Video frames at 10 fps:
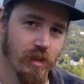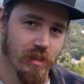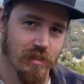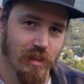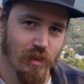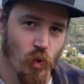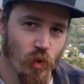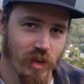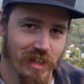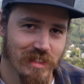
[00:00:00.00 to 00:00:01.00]
as a
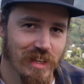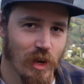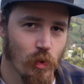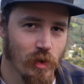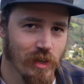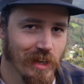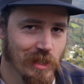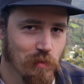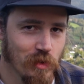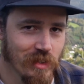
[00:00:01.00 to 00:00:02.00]
Nordic Sour
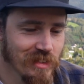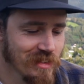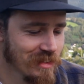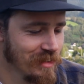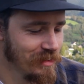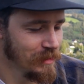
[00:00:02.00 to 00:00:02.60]
experience.